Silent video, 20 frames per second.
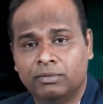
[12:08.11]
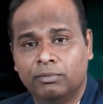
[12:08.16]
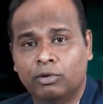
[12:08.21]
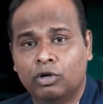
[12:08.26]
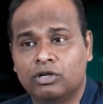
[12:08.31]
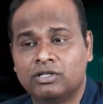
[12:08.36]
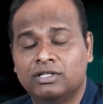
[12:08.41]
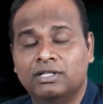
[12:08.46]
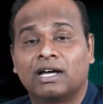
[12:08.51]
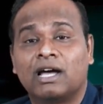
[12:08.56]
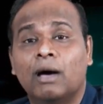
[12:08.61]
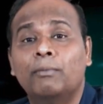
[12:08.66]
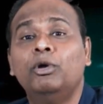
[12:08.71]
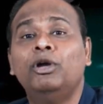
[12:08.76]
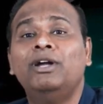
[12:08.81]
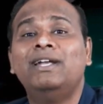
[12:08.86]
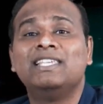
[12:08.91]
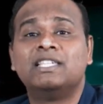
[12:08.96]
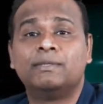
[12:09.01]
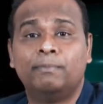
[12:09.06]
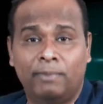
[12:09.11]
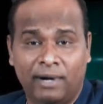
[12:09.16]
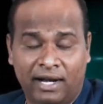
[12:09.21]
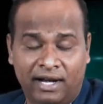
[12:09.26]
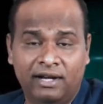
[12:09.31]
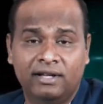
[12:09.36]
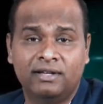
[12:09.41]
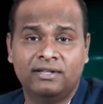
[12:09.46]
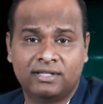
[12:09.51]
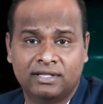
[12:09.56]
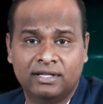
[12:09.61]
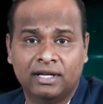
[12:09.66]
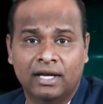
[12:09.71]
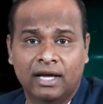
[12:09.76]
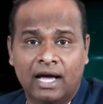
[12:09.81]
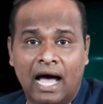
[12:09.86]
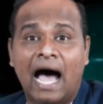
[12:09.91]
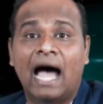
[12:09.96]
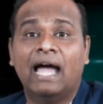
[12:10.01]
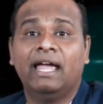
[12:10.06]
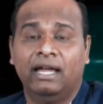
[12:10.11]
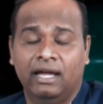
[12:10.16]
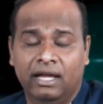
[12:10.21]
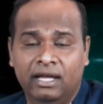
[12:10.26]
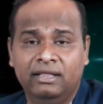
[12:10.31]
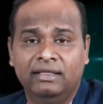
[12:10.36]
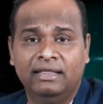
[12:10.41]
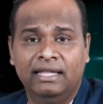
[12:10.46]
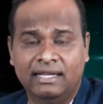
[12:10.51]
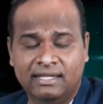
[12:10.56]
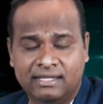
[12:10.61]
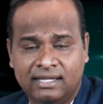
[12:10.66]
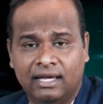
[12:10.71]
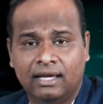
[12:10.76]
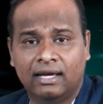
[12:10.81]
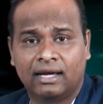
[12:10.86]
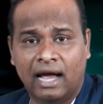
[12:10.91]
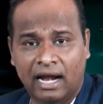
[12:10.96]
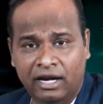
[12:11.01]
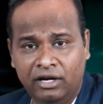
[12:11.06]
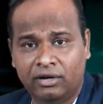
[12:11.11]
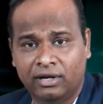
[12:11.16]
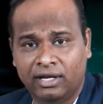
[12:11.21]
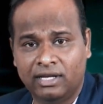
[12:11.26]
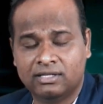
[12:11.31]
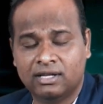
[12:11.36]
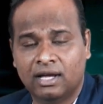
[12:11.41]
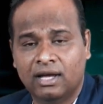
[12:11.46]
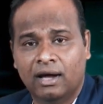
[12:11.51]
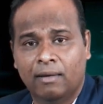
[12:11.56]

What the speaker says: because the community spread is high in these countries.